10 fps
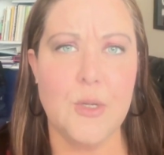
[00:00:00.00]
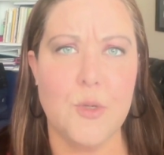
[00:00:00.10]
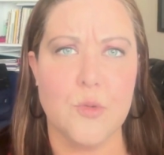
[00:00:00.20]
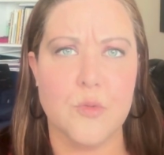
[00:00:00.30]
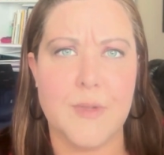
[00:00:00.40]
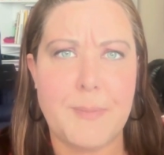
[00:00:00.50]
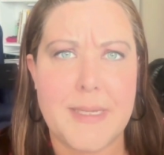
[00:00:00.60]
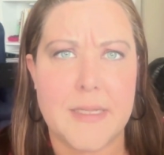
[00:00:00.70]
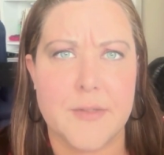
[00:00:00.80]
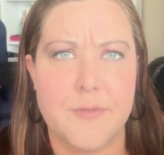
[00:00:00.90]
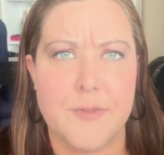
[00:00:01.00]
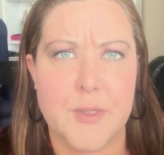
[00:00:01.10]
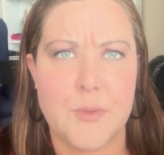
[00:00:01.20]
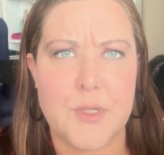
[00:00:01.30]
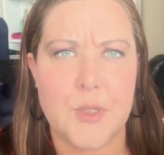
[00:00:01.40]
Gripping the
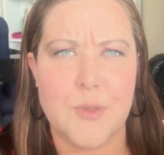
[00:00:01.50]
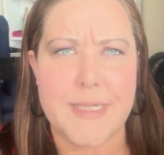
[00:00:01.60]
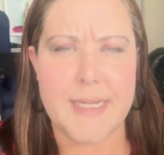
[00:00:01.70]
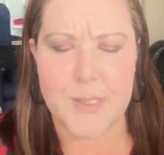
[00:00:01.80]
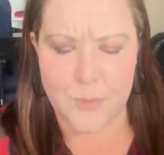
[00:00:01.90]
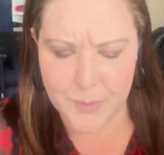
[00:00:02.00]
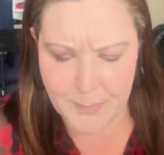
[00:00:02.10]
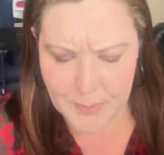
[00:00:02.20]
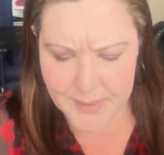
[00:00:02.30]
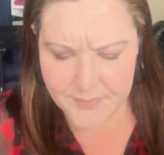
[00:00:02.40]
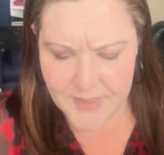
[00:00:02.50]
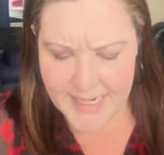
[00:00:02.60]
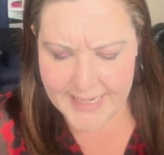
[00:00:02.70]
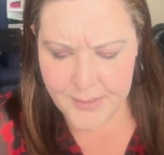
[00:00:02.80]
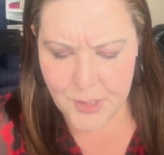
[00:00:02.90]
flute creates ripples of
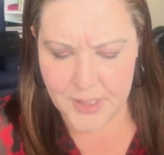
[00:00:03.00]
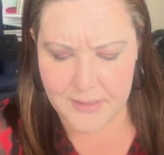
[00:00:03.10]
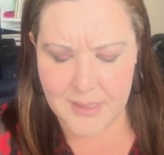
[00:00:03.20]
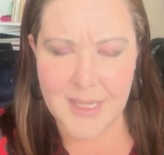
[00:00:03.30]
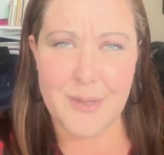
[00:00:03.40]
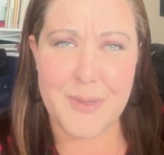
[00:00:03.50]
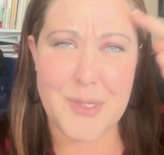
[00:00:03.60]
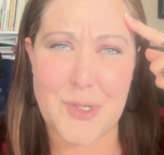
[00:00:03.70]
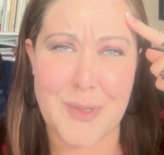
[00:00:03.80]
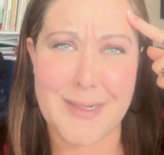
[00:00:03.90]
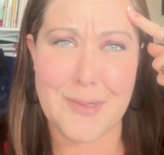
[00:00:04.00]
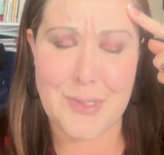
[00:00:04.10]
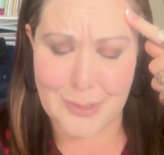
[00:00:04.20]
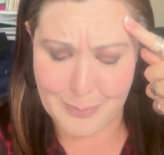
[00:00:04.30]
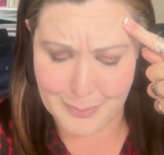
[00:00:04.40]
tension, which triggers
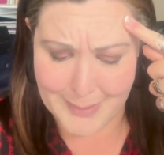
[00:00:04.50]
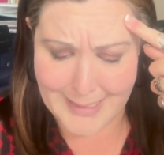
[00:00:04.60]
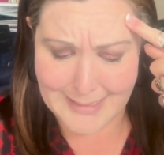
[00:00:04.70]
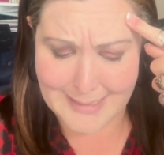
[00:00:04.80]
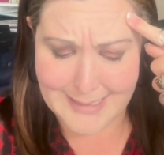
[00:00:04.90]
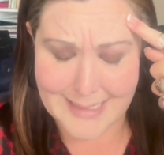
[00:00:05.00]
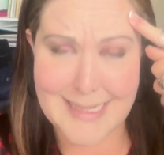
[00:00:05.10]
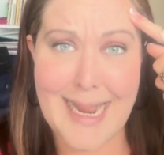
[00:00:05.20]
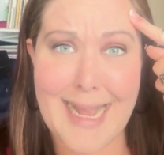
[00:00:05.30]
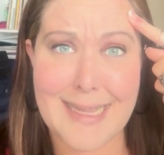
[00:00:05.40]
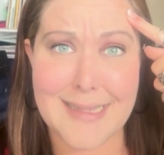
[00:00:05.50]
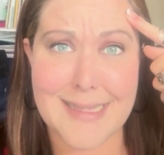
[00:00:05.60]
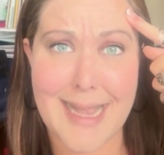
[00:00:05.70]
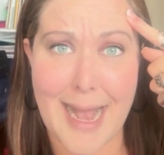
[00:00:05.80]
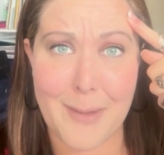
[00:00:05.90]
your brain into
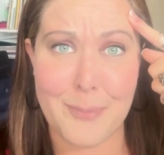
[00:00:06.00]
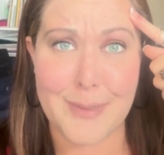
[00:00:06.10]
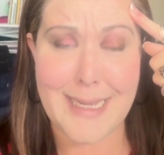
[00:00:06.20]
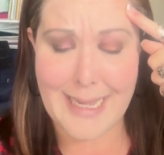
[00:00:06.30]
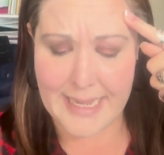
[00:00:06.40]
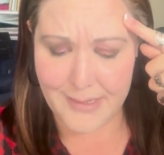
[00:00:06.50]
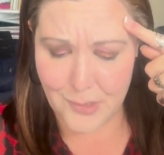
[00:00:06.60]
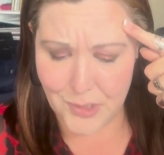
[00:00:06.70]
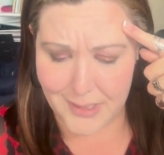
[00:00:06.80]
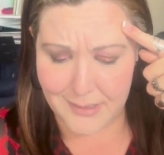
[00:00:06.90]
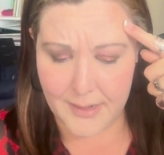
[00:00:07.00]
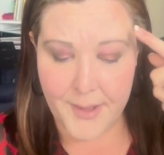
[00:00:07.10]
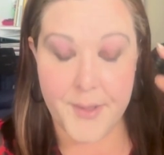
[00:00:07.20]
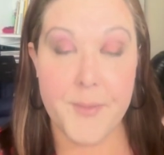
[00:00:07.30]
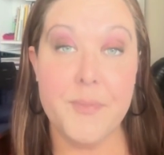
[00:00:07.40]
tense apprehension.
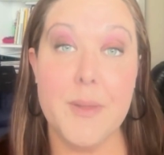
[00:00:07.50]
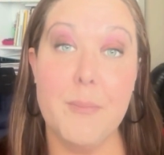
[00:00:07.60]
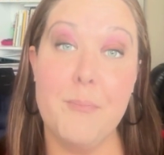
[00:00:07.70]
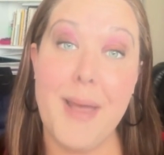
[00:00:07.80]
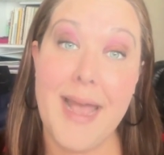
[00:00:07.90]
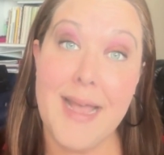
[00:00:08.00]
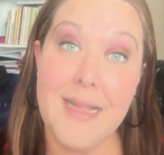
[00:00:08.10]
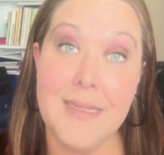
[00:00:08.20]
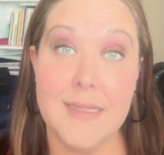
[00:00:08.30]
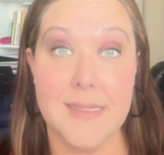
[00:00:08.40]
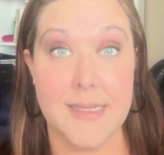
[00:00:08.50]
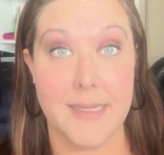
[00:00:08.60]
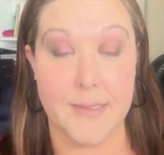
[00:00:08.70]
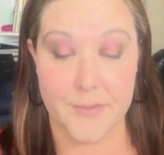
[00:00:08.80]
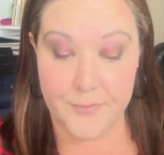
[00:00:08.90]

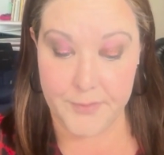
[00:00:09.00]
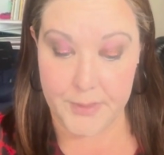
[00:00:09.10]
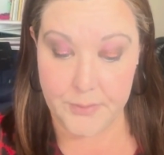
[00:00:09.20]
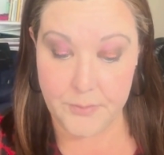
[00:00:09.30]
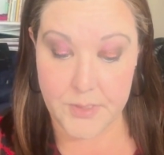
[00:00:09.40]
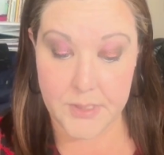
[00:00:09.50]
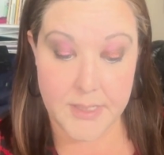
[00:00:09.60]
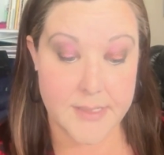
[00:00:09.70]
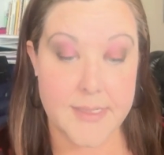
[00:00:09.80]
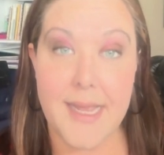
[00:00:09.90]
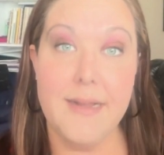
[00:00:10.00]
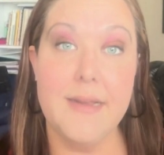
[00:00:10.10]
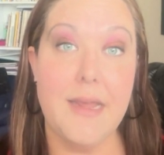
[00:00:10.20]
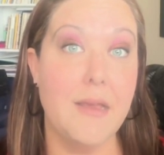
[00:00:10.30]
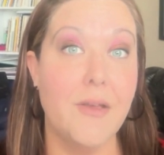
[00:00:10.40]
Balancing the flute is a
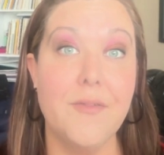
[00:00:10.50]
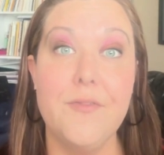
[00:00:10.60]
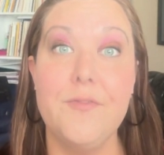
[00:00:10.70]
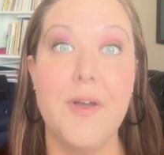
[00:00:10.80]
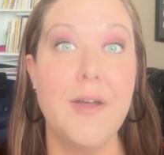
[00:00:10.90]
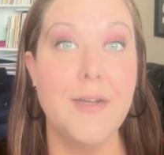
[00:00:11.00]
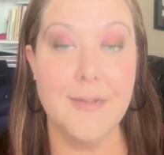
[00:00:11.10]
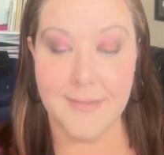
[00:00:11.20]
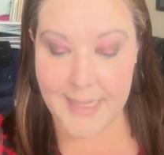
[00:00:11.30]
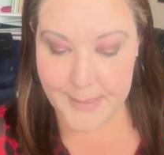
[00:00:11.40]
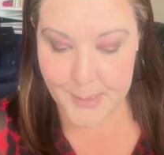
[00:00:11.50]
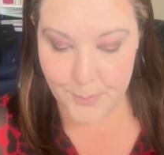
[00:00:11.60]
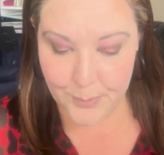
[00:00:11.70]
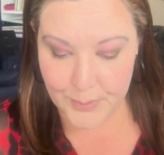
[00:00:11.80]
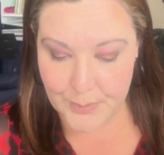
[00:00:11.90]
technique far less
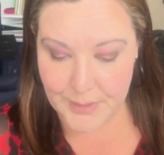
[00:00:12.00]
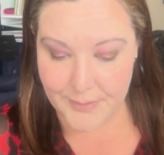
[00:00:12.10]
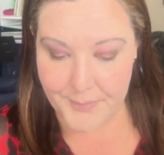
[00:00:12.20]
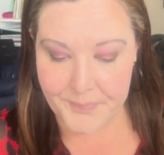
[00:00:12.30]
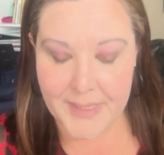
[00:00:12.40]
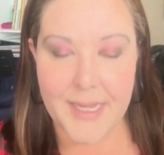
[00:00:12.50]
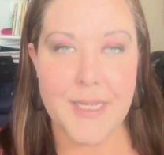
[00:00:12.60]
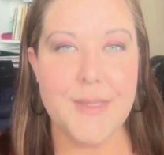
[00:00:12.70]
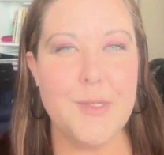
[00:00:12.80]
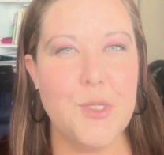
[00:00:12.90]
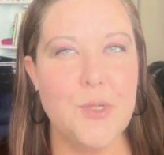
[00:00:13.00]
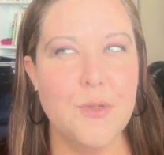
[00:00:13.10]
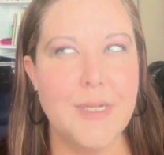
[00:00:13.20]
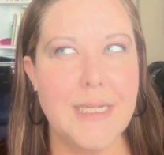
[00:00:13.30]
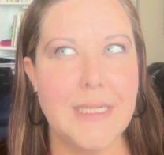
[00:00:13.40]
brutal. The
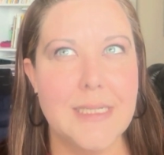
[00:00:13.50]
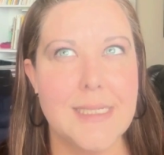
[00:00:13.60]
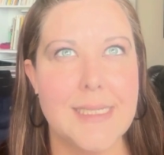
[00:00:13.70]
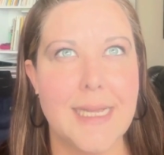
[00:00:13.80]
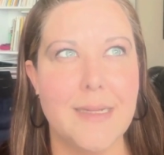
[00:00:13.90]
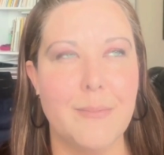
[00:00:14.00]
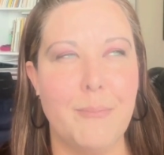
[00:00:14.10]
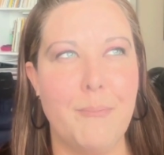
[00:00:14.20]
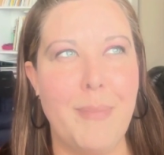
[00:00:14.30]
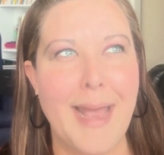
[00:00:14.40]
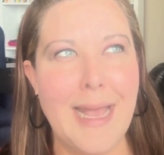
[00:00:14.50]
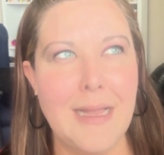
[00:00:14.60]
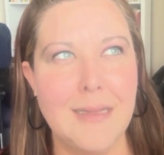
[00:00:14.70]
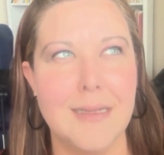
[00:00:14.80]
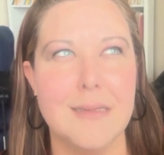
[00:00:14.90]
trick is that
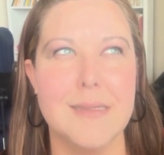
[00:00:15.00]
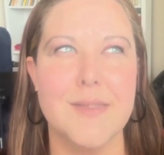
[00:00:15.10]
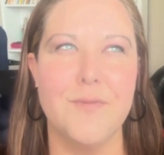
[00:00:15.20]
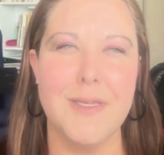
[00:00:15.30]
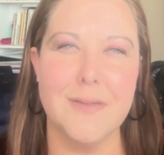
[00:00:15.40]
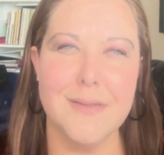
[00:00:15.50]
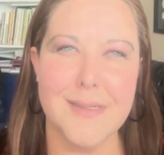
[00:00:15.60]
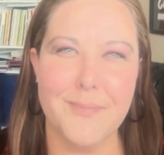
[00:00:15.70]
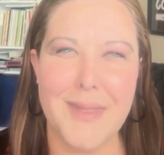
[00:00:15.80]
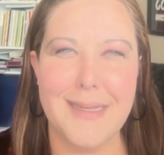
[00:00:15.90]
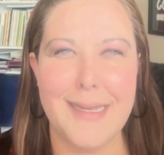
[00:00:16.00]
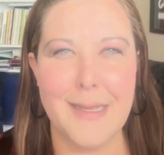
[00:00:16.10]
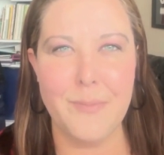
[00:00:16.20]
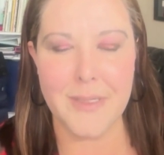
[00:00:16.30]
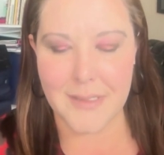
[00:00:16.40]
balance feels
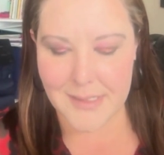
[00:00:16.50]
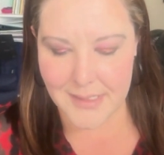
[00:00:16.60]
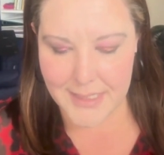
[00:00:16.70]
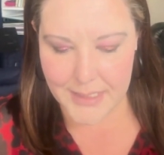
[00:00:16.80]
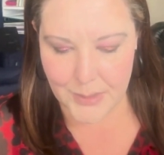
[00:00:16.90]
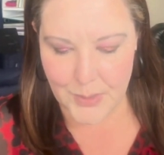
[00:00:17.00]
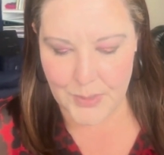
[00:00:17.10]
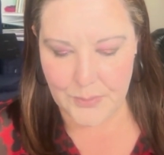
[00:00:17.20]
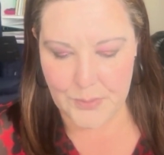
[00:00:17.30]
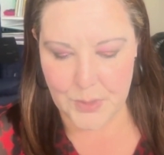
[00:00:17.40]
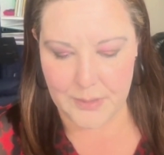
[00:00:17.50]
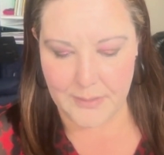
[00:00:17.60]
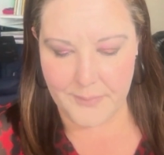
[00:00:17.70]
nebulously neutral.